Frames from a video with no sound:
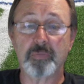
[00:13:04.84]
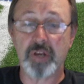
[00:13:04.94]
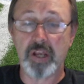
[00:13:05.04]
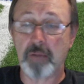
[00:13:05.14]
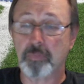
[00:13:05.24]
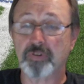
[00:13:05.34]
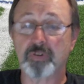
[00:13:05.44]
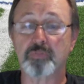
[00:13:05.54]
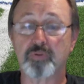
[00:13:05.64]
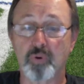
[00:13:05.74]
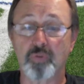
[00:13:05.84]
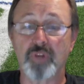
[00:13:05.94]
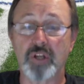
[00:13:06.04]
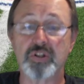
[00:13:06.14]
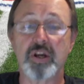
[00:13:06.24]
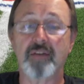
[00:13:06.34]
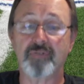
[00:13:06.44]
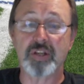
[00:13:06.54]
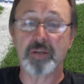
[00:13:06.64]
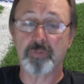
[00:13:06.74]
to be able to prove that you
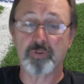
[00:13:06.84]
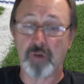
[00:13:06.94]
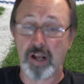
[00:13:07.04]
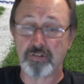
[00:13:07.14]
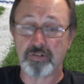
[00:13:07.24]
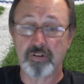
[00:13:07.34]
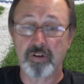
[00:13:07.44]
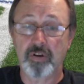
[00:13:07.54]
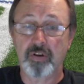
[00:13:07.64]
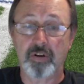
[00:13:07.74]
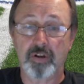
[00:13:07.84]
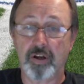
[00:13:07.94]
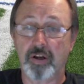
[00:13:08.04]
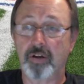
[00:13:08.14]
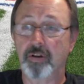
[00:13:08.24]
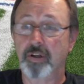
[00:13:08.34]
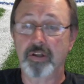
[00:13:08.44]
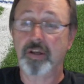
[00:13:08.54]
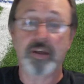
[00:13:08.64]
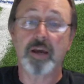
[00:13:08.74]
have deep threats. Uh,
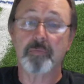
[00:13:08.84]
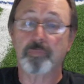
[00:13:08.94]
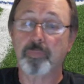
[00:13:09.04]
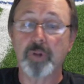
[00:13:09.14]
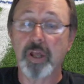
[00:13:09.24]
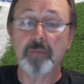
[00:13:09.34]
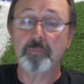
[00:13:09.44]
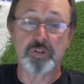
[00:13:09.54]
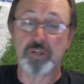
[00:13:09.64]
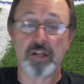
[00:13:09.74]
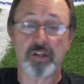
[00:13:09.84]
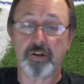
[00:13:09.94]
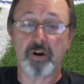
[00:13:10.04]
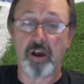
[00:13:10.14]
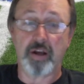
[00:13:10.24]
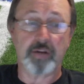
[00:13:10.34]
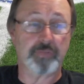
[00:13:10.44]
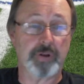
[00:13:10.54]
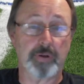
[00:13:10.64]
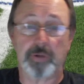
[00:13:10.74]
you can't blame Jalin Hyatt
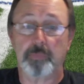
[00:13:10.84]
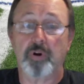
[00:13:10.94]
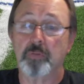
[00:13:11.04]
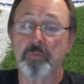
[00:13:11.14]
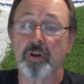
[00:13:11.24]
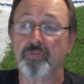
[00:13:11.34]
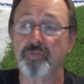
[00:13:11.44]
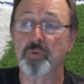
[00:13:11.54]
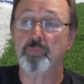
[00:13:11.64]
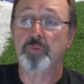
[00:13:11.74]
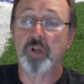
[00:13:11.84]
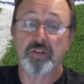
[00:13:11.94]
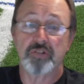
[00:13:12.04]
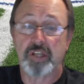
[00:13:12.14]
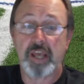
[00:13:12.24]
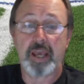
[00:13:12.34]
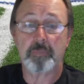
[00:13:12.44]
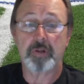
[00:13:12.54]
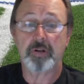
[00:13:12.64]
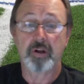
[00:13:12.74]
if you only put him in a few plays a
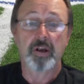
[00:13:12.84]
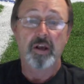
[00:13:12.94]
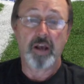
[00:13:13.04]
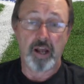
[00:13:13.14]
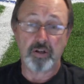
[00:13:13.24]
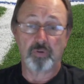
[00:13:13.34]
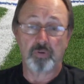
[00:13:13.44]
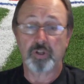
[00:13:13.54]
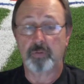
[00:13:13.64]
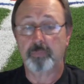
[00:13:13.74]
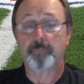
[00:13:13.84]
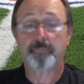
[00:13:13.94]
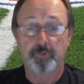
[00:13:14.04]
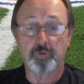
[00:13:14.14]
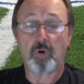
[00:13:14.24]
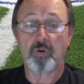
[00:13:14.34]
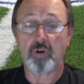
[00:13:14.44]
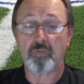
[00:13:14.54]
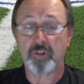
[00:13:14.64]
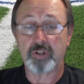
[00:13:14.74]
game and and you only throw it
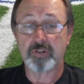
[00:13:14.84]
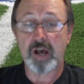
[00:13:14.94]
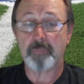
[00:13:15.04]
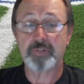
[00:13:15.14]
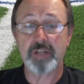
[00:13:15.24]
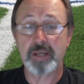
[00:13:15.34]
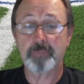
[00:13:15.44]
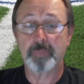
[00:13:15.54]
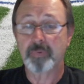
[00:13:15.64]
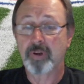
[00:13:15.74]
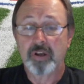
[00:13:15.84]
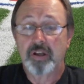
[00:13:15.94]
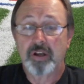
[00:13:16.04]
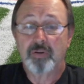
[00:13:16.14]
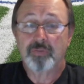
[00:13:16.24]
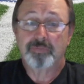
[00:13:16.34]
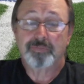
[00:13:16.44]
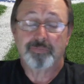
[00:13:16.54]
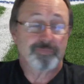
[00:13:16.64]
over the top deep. You know,